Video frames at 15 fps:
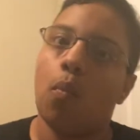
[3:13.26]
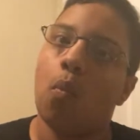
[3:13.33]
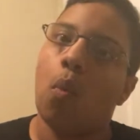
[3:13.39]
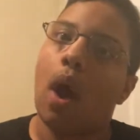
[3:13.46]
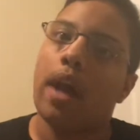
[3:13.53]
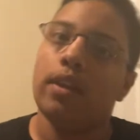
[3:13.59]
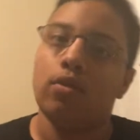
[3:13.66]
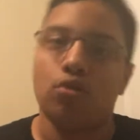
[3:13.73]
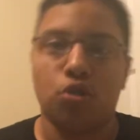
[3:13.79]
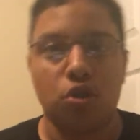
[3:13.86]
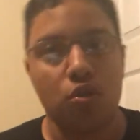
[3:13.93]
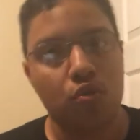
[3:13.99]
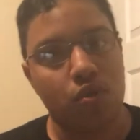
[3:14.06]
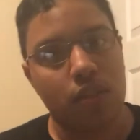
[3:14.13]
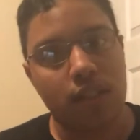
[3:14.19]
why you
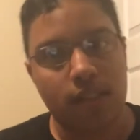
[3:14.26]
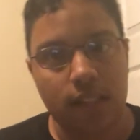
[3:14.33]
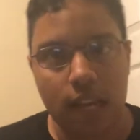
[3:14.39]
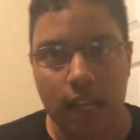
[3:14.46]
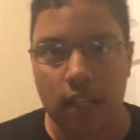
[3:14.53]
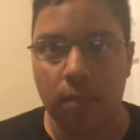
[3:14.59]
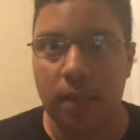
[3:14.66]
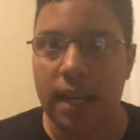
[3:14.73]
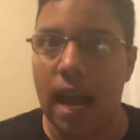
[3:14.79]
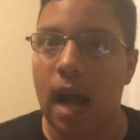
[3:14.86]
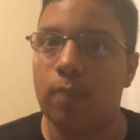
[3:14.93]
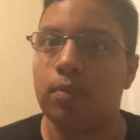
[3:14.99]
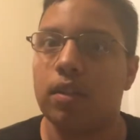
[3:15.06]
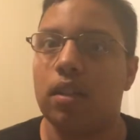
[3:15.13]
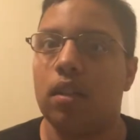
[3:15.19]
choose this day to be
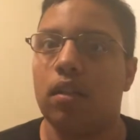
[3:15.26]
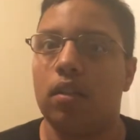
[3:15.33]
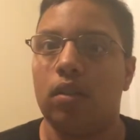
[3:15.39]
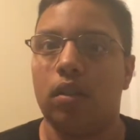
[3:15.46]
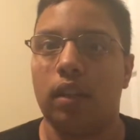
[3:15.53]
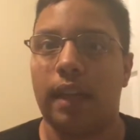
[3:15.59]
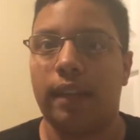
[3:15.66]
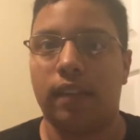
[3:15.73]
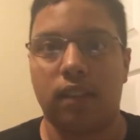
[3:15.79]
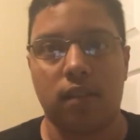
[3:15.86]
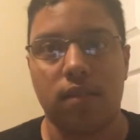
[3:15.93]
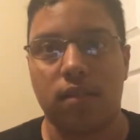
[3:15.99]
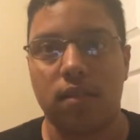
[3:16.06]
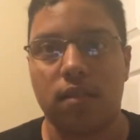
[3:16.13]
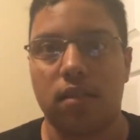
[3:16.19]
absent, like
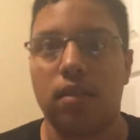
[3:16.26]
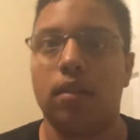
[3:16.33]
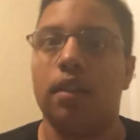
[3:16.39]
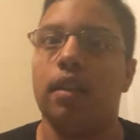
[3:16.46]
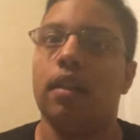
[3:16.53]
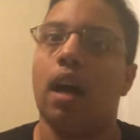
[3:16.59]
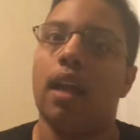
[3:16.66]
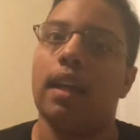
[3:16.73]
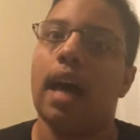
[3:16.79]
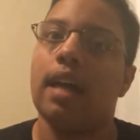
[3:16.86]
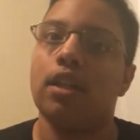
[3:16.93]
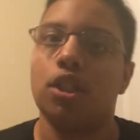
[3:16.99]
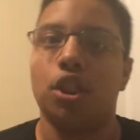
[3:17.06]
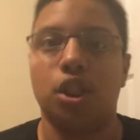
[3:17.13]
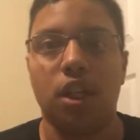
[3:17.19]
consistently. A lot
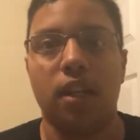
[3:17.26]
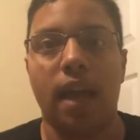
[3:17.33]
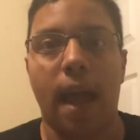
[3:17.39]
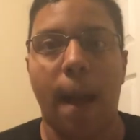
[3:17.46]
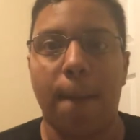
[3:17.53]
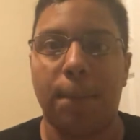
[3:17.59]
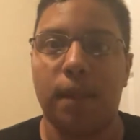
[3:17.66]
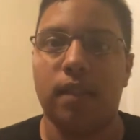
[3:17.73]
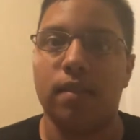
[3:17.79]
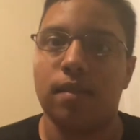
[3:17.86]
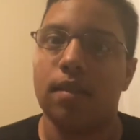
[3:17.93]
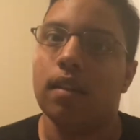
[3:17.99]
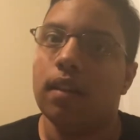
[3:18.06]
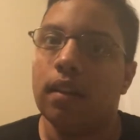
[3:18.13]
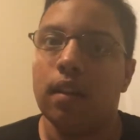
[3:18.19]
of shit happens.